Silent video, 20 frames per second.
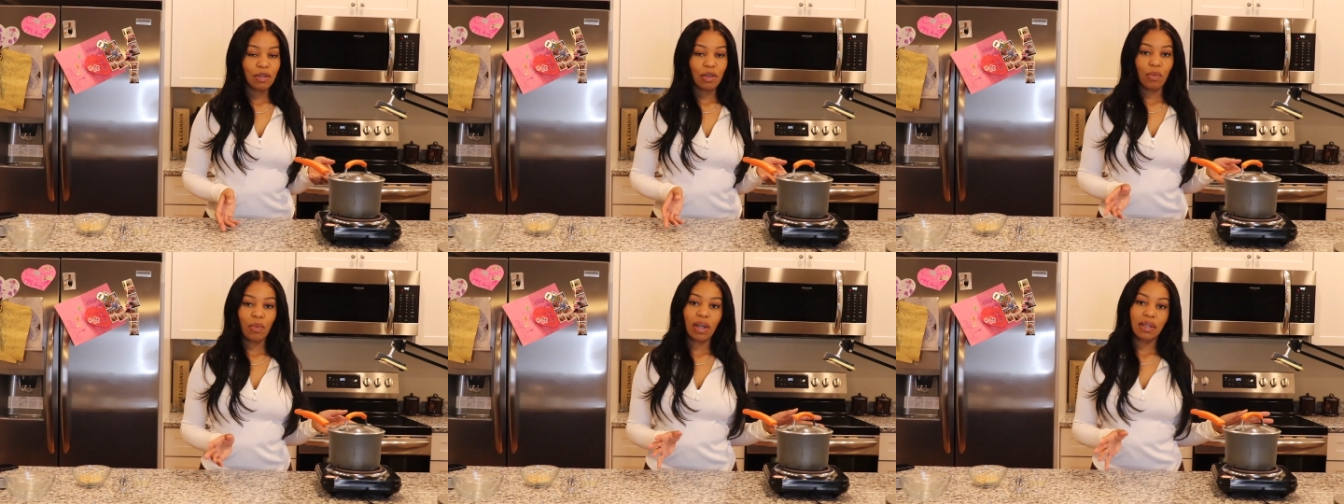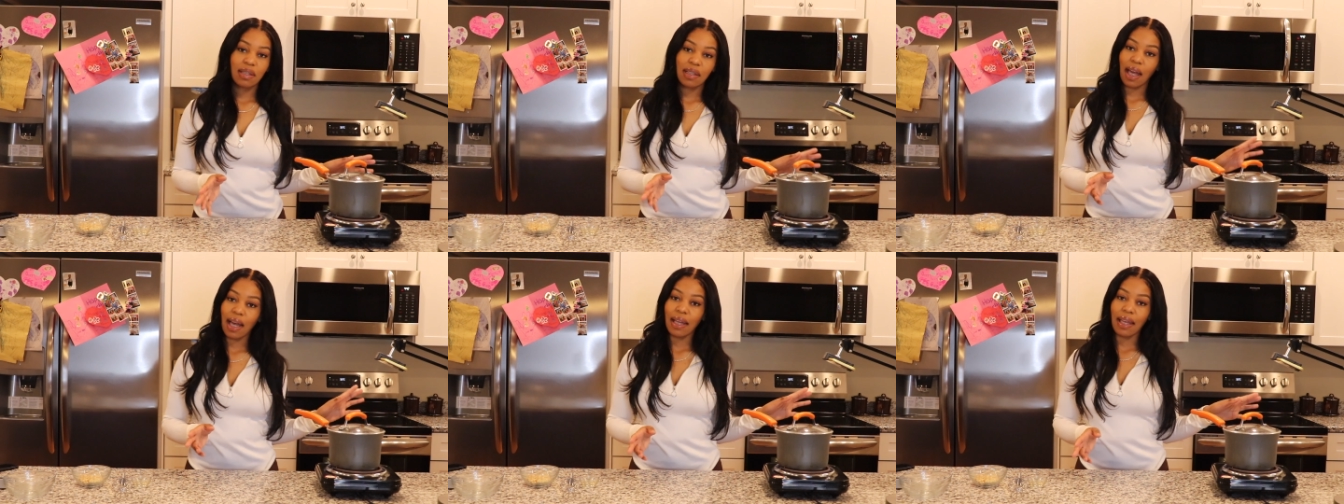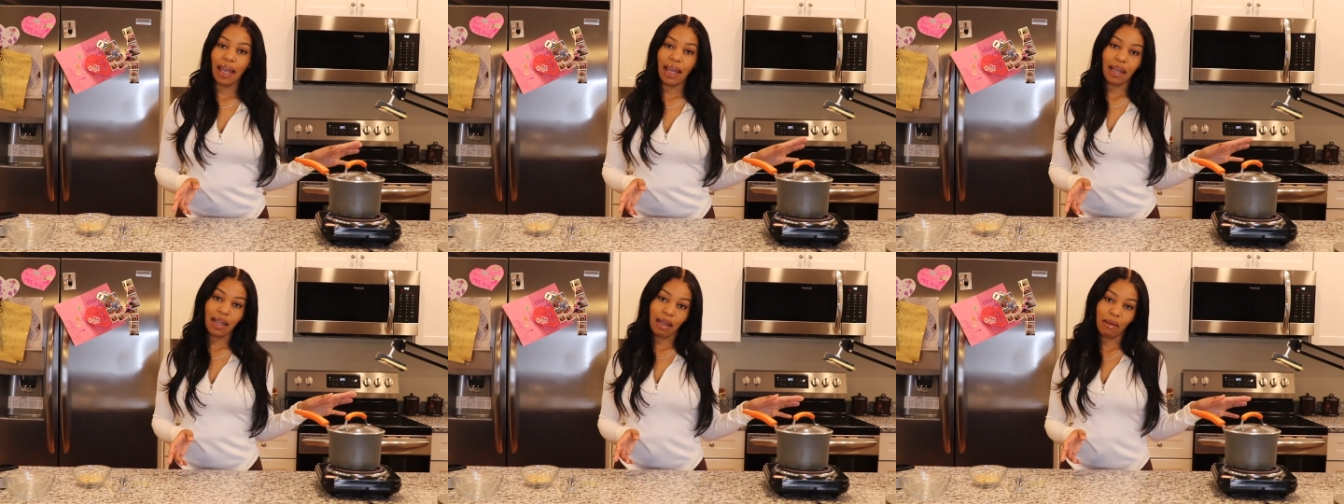So once our
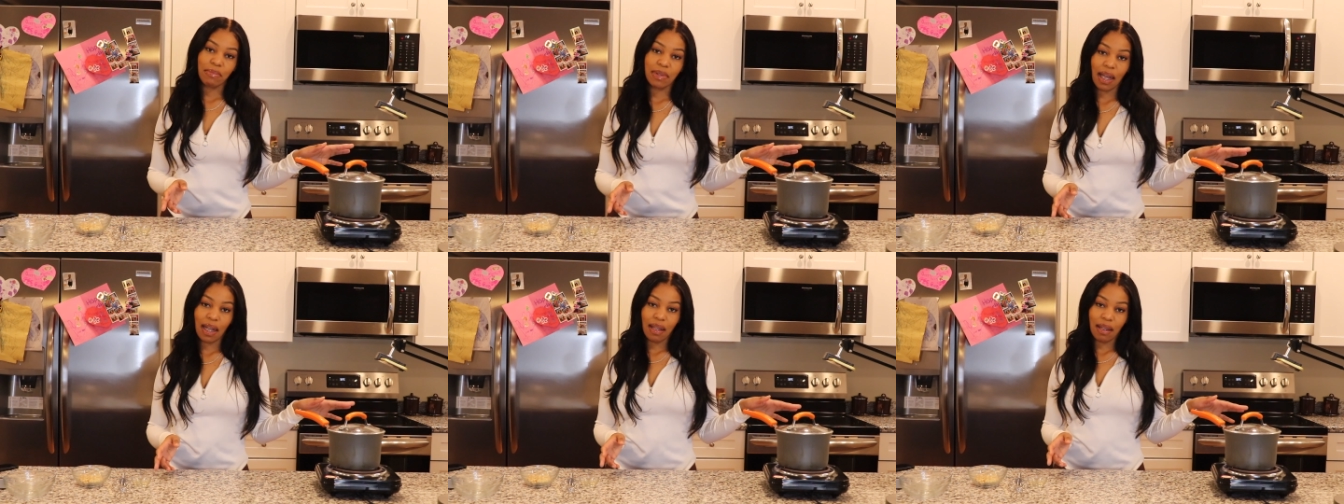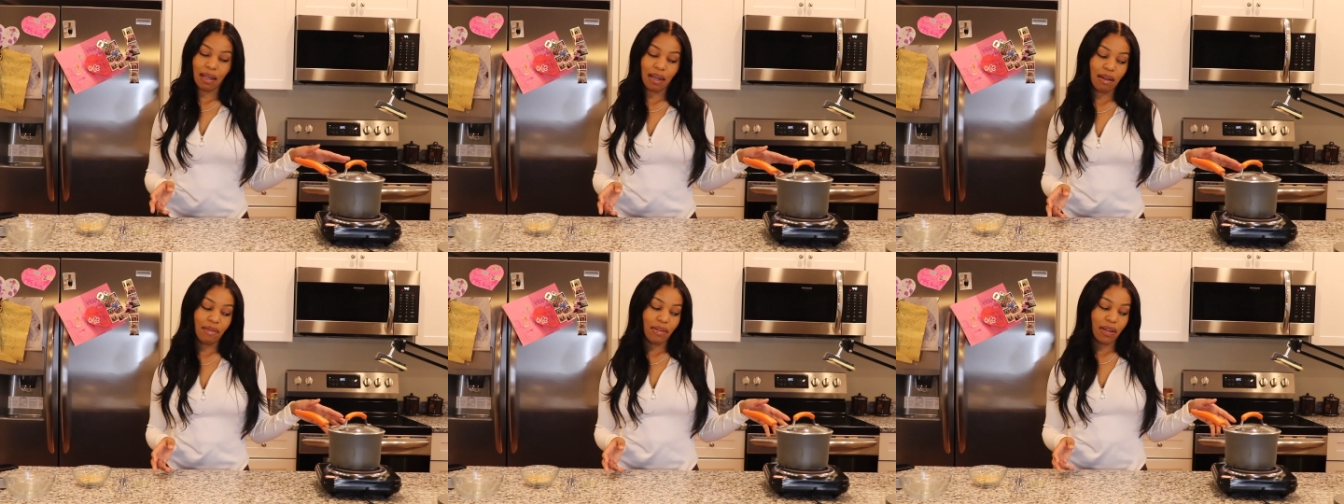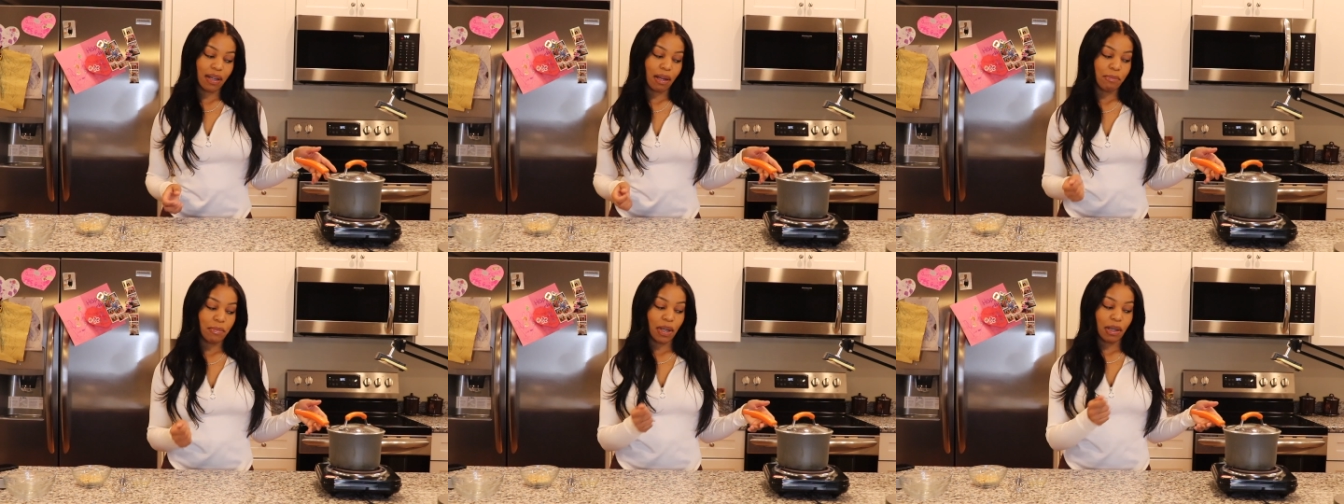cake comes out of the
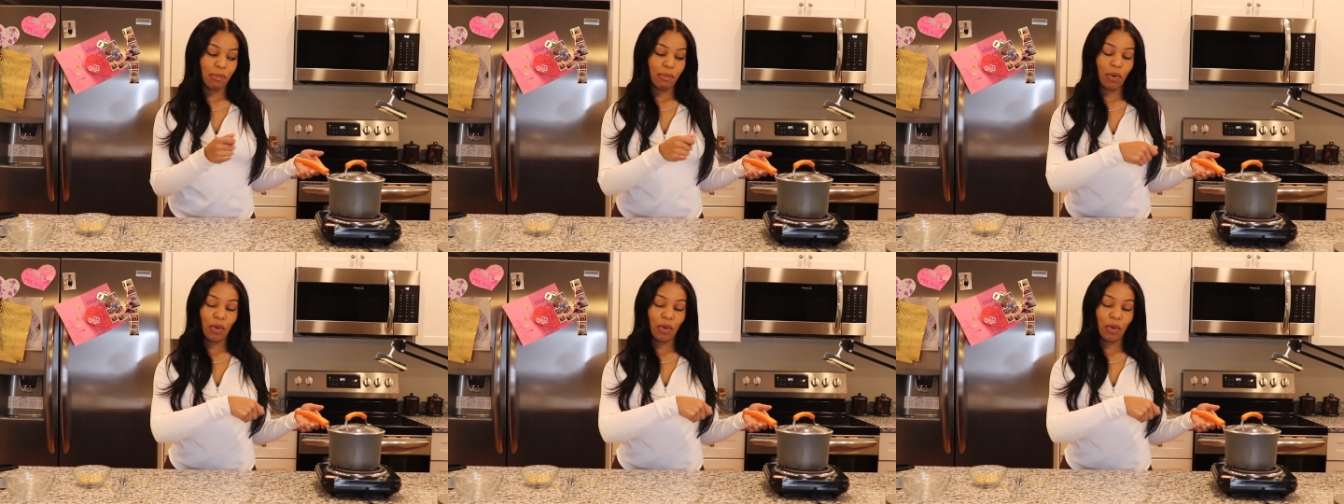oven, I'm gonna